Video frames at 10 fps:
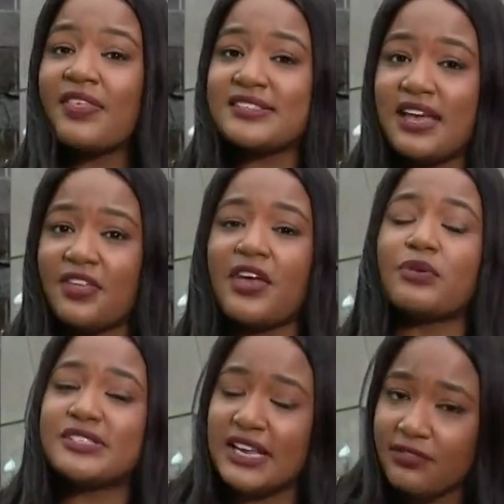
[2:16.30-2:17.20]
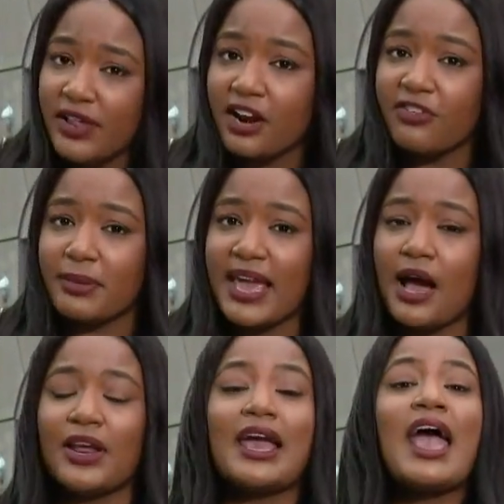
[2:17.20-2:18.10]
They said that they received a letter from the
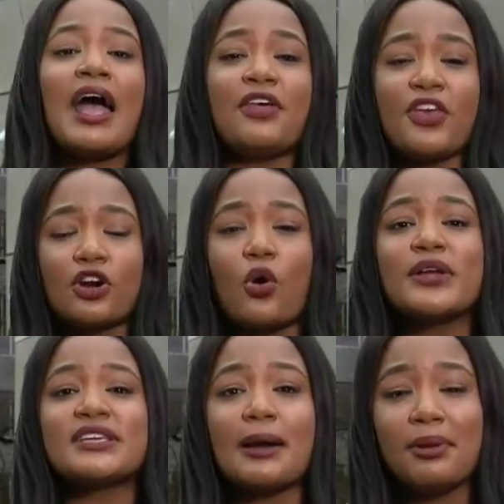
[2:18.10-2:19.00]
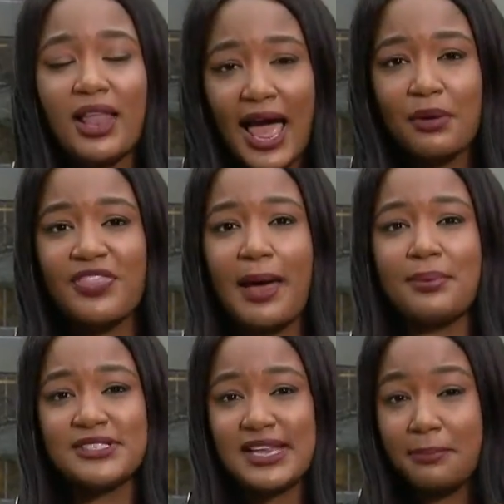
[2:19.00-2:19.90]
county and that they are going to comply with that,
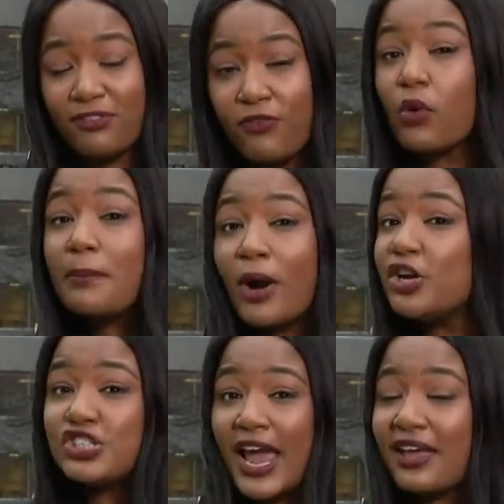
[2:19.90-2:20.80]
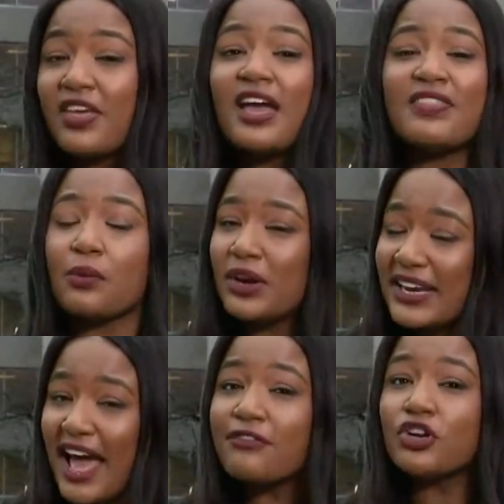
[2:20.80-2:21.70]
but said before March 8th, they were
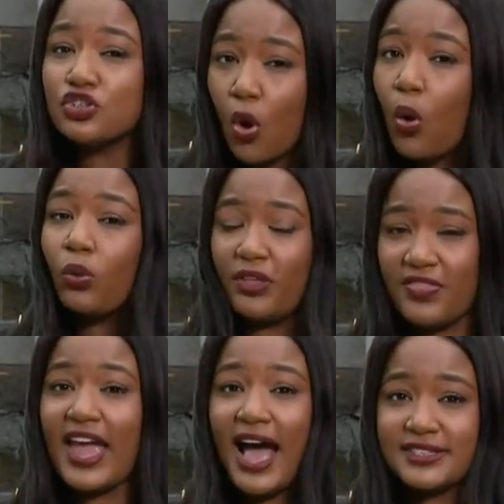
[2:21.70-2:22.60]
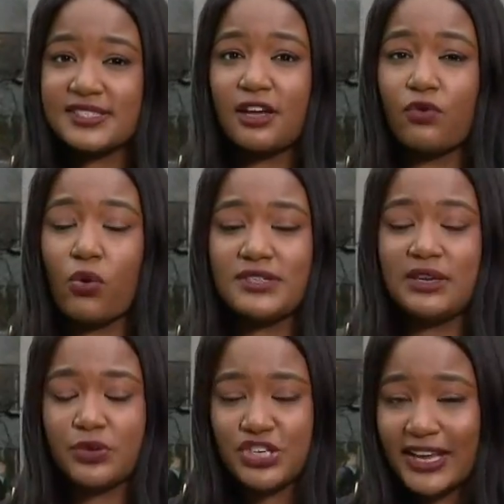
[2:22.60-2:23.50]
never told that they had to
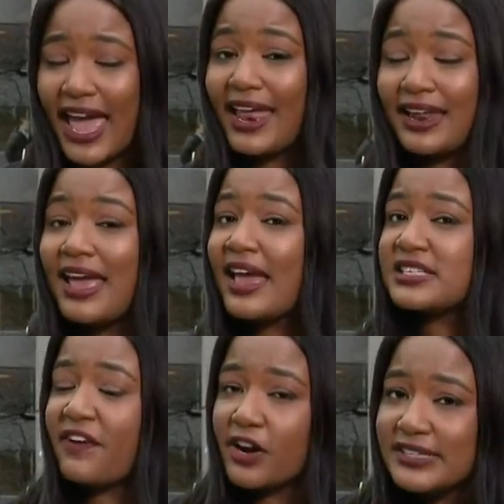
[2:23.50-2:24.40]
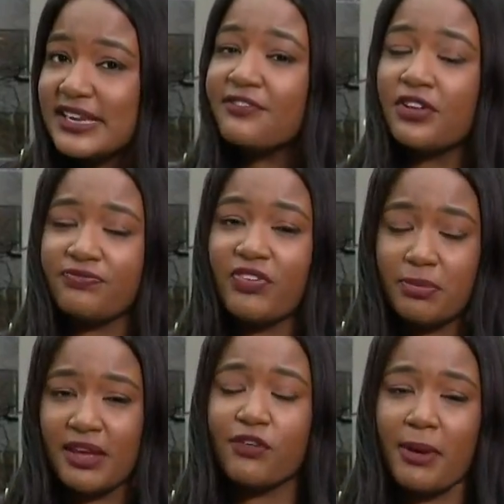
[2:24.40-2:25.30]
self-quarantine, which again is very different from
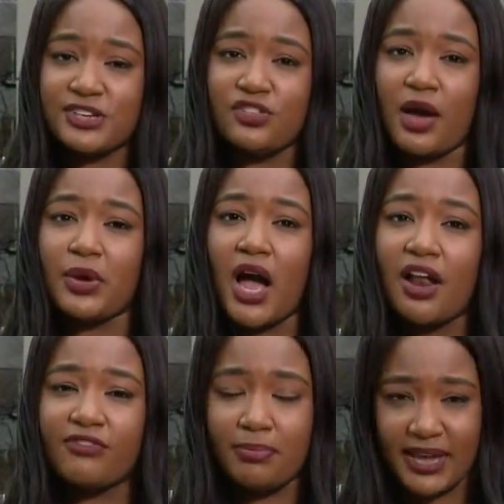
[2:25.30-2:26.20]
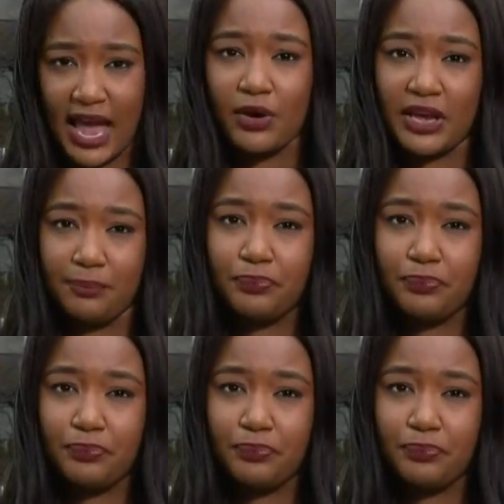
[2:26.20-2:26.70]
the information that we got from the county.